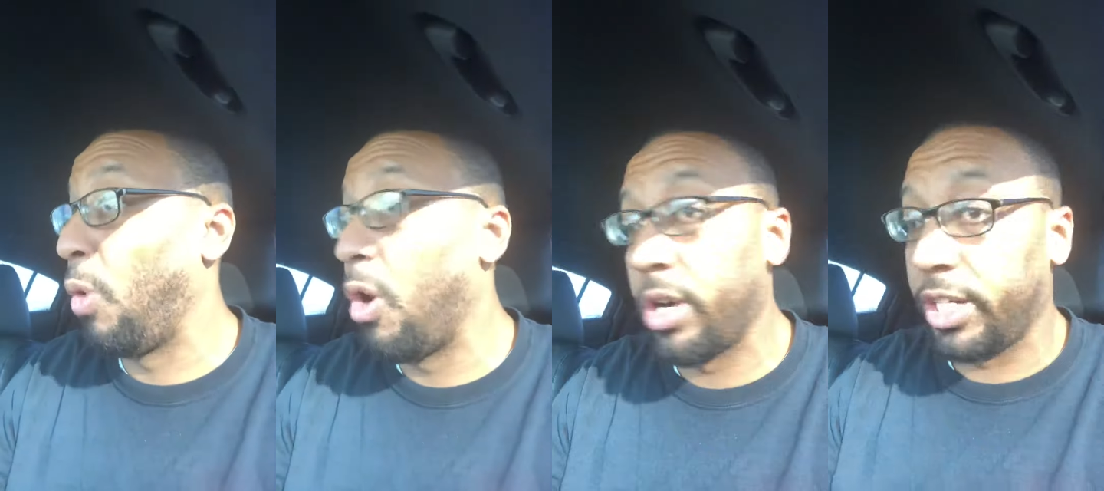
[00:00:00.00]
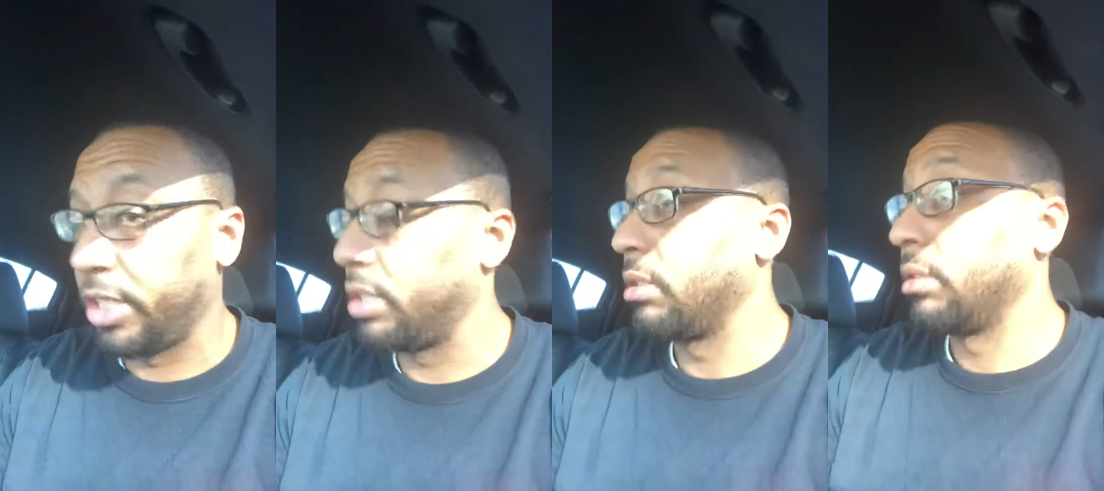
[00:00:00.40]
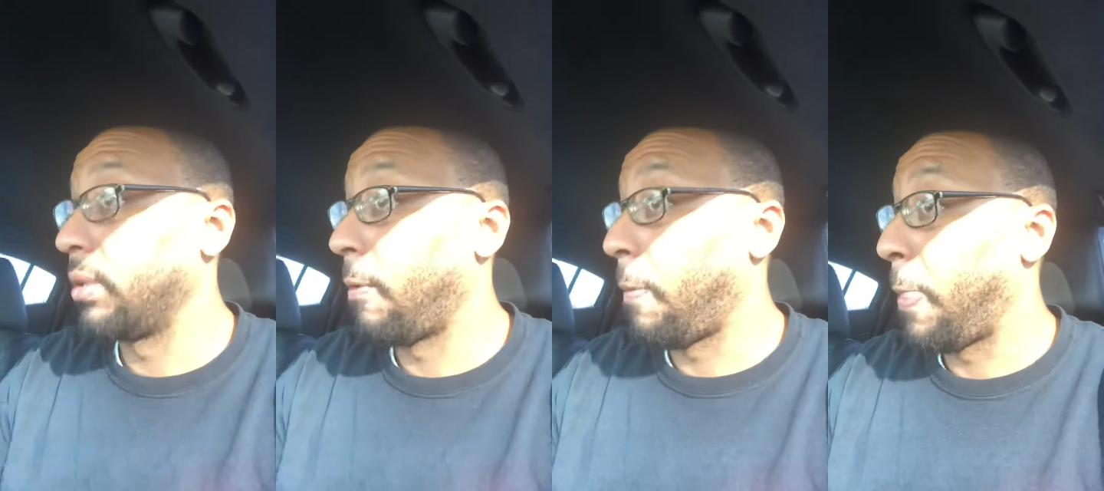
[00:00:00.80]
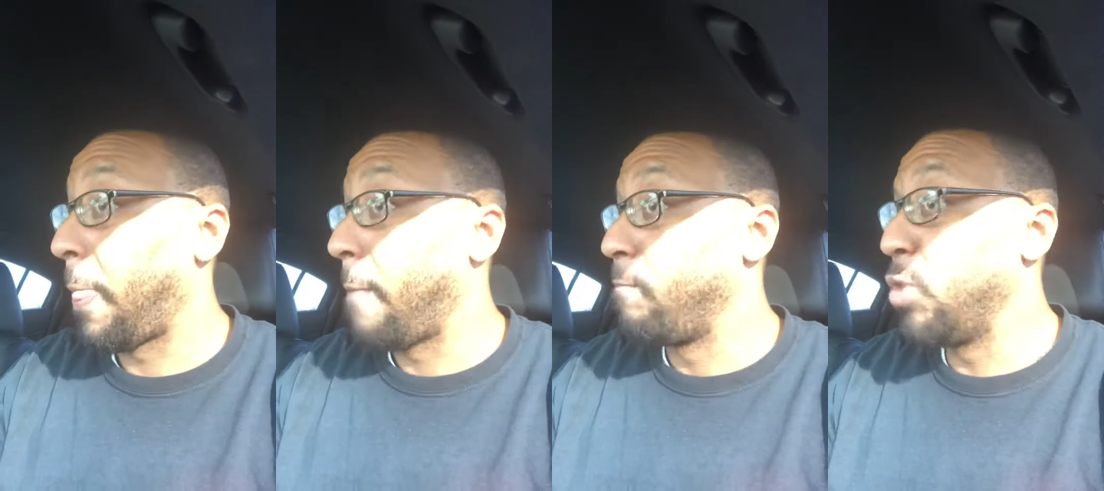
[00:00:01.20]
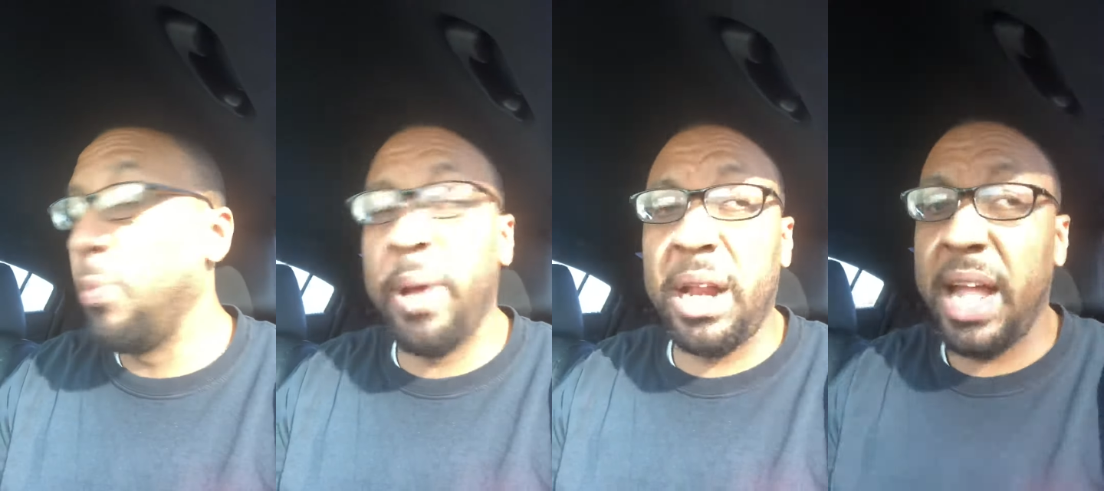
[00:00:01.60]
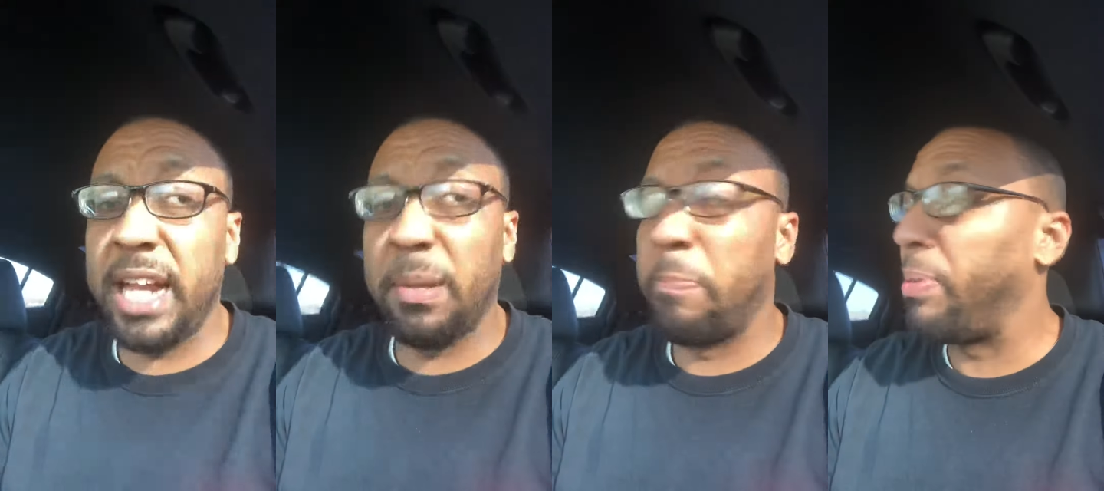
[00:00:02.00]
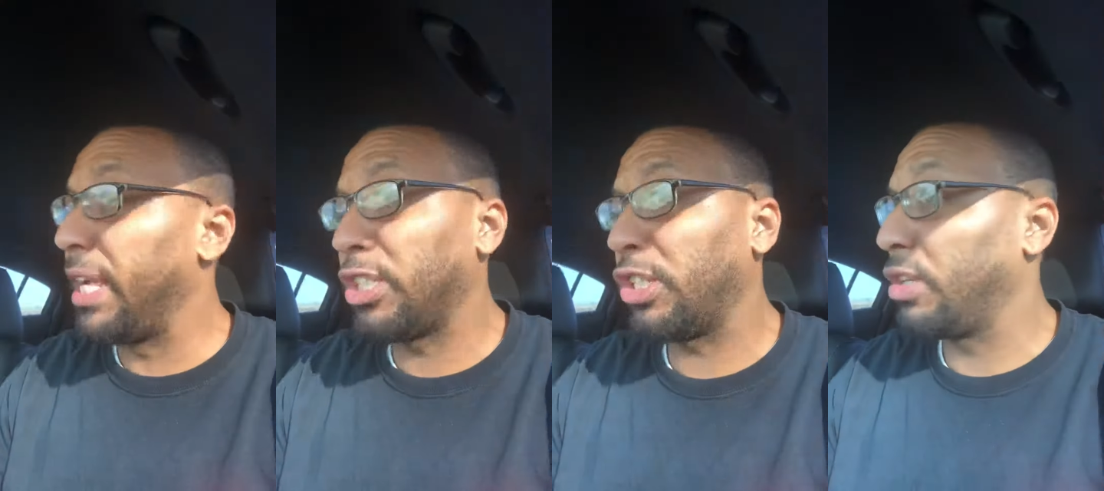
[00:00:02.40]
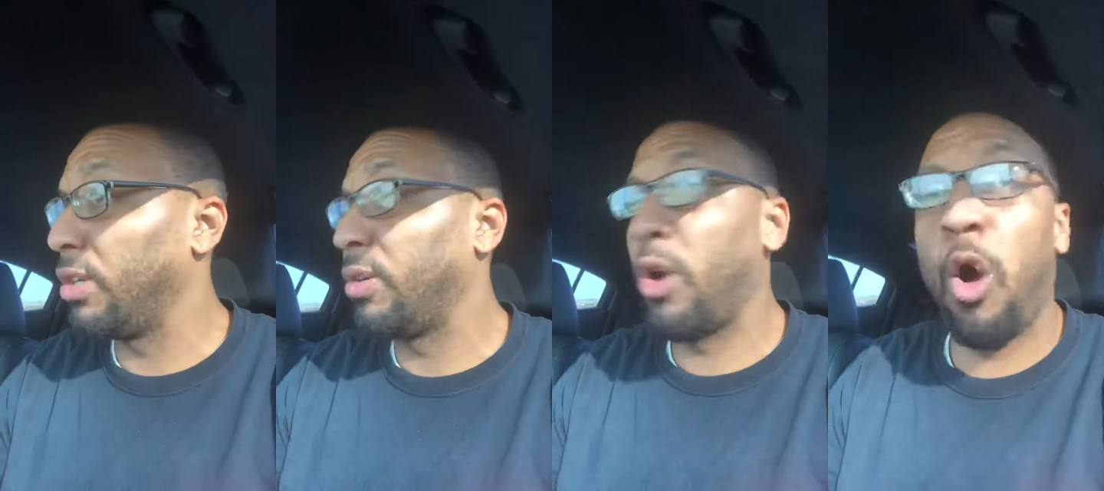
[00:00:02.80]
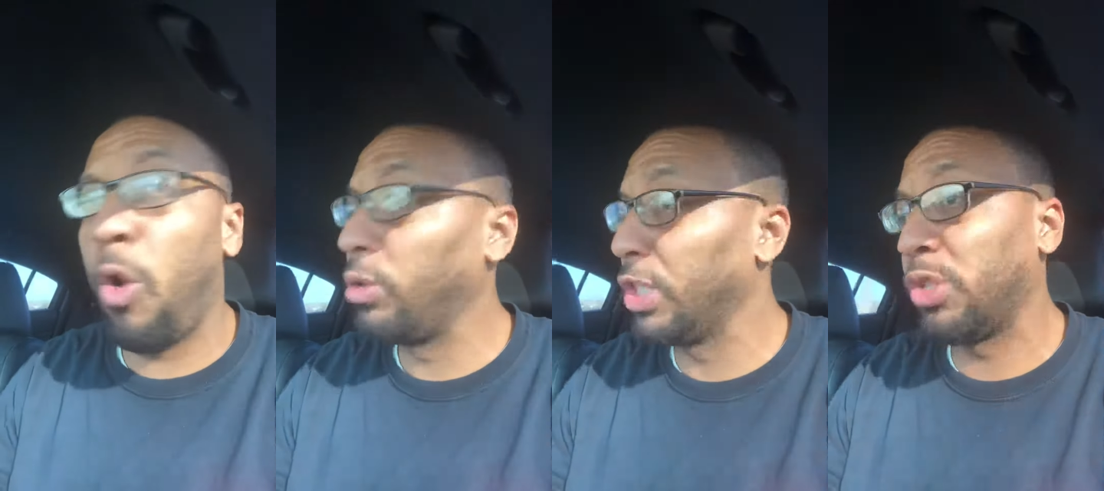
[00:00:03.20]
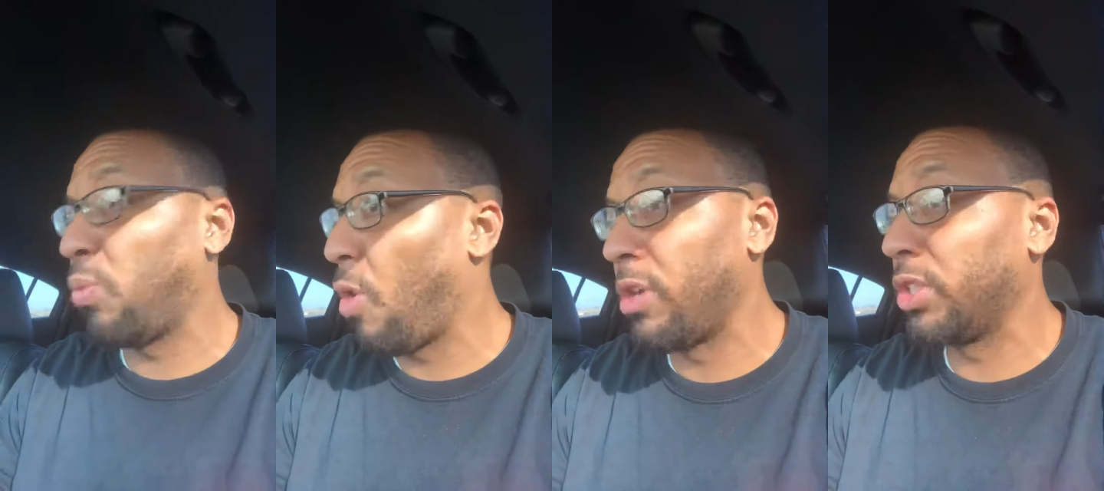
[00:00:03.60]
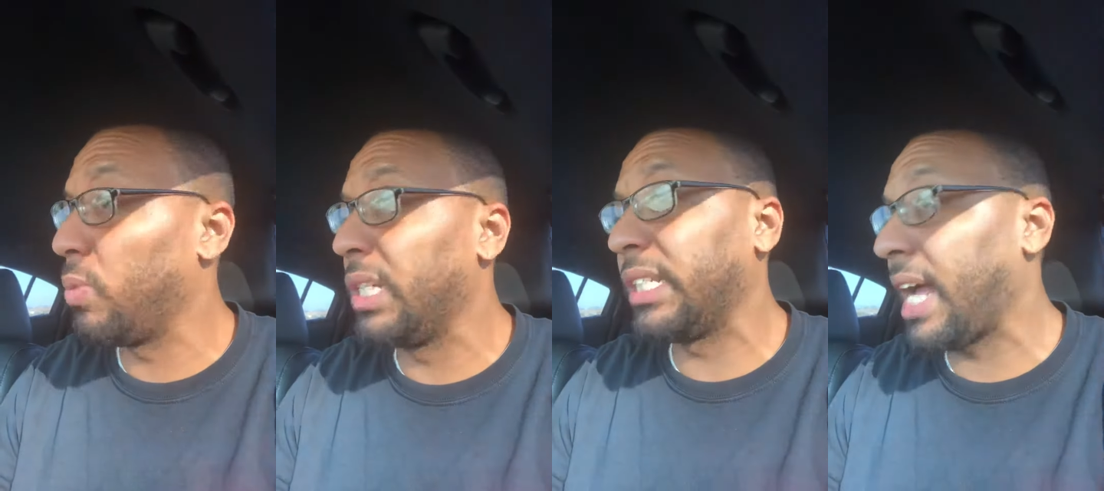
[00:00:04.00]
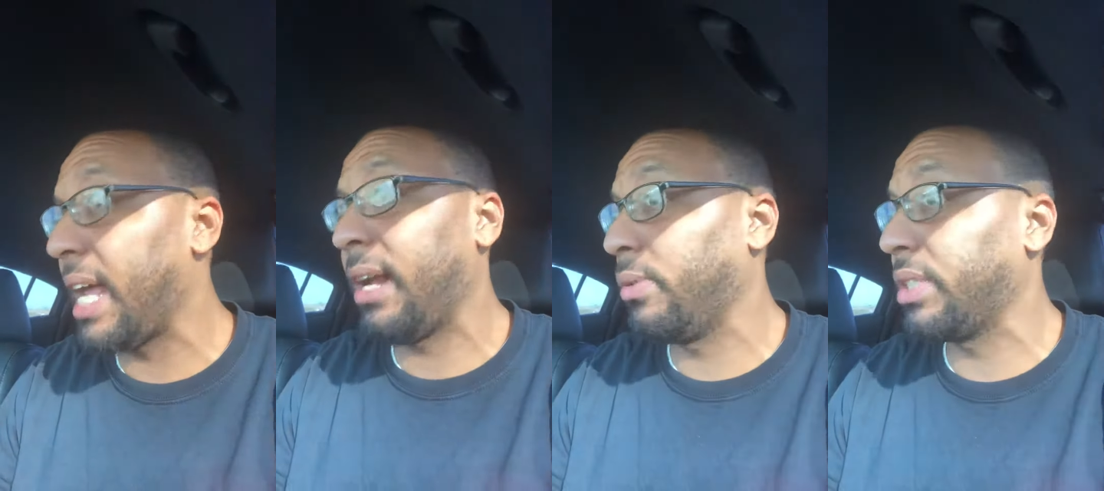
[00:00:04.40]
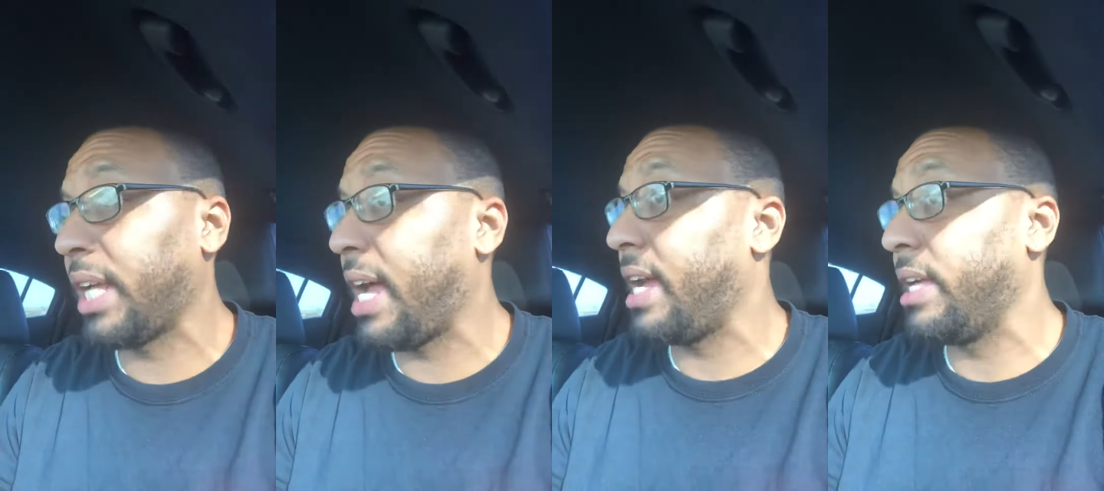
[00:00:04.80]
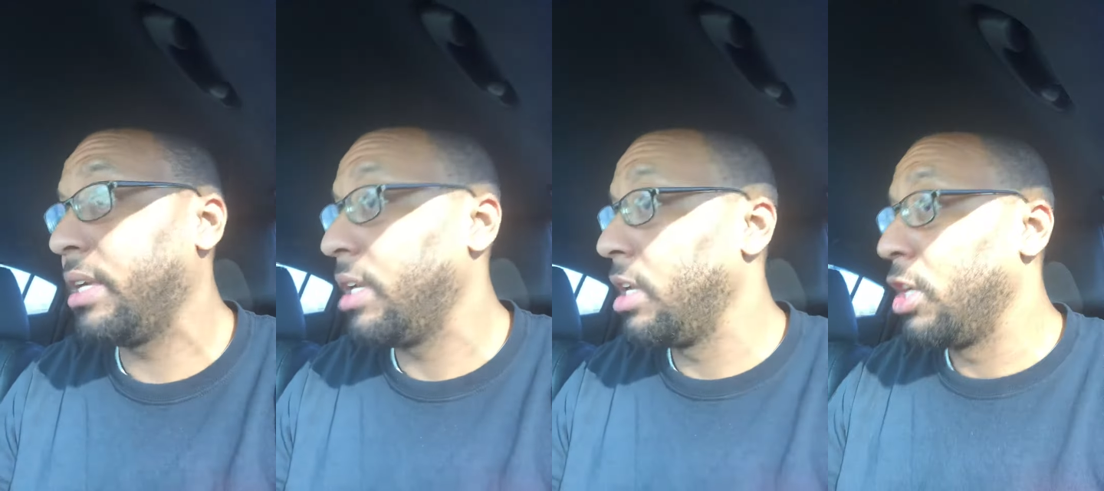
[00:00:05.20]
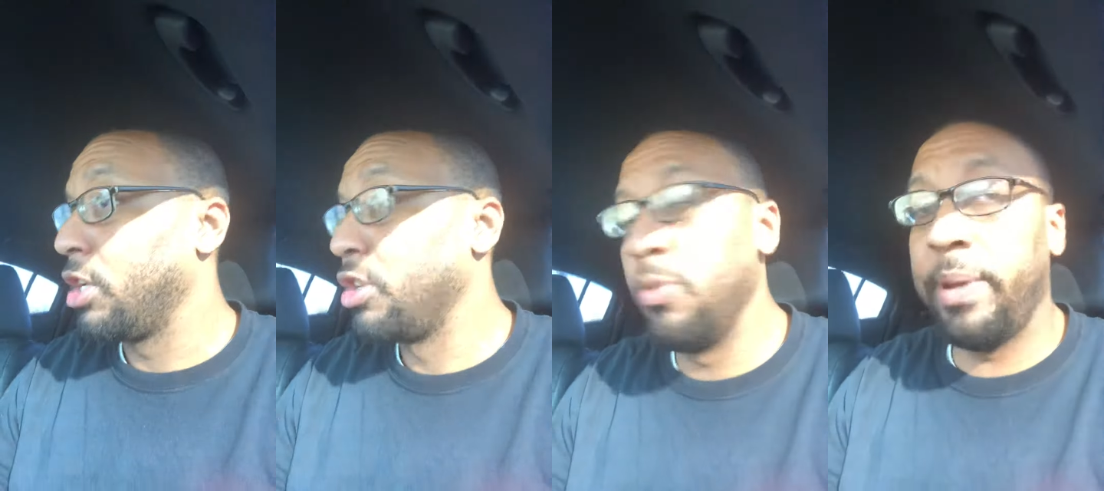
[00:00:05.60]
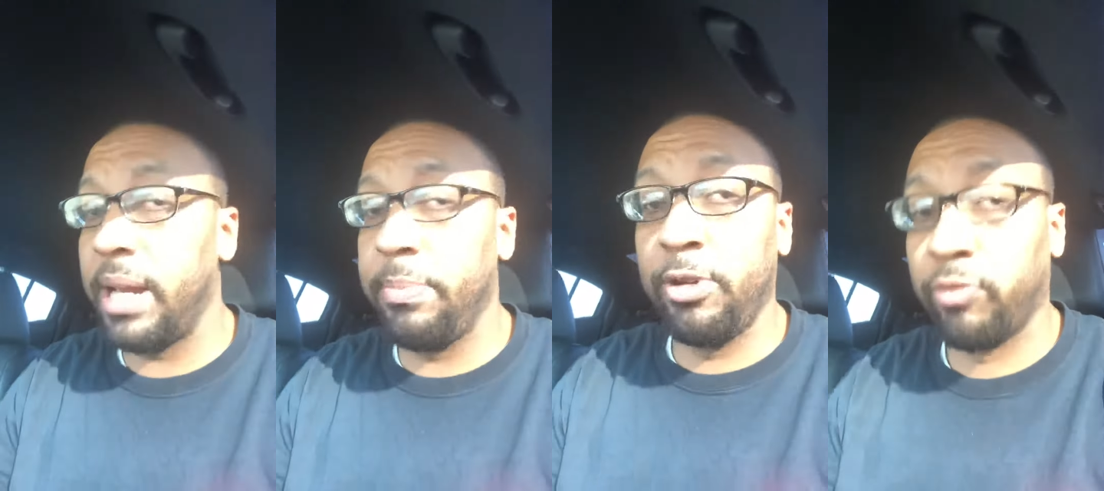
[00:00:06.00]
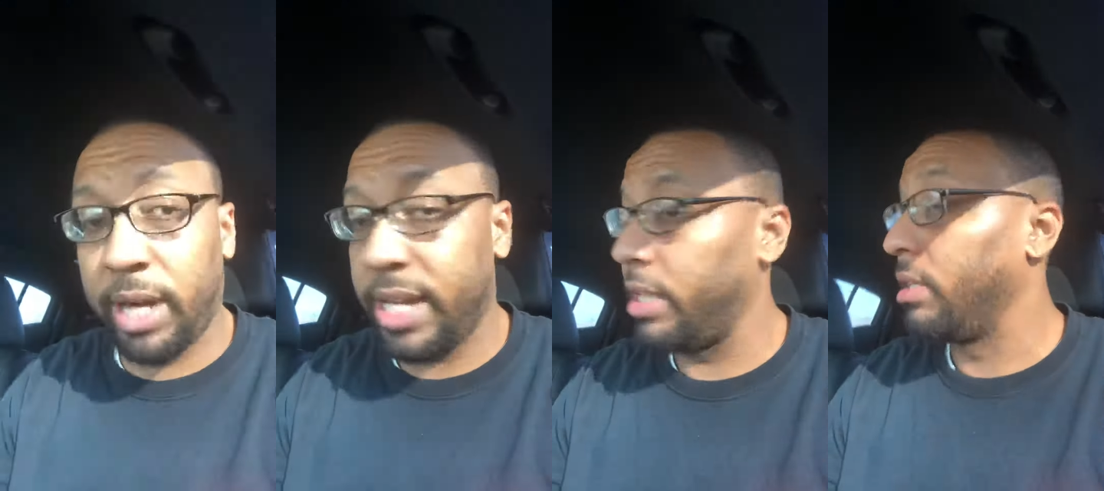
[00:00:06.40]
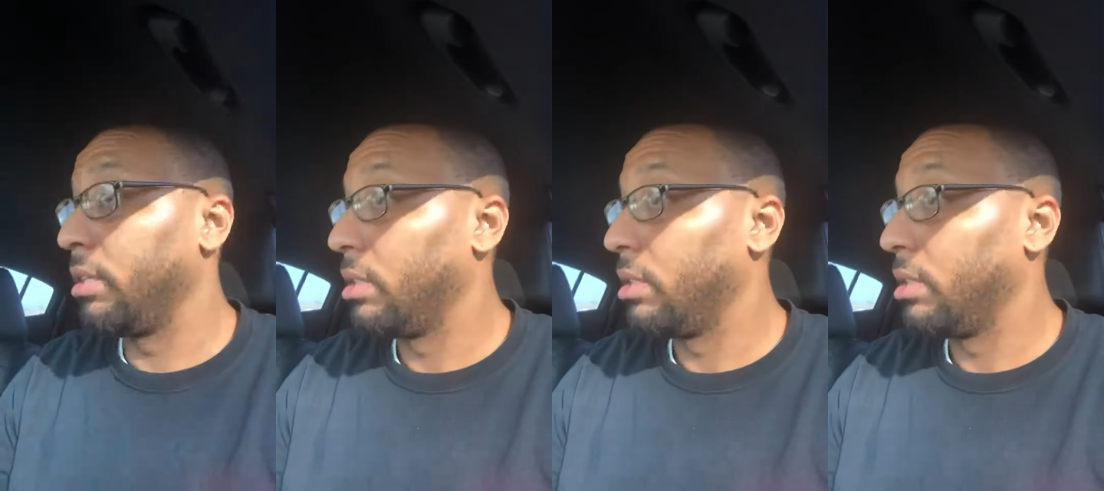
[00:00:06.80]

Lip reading: waters. You better have the best, coldest waters when it's hot outside. You better be ready.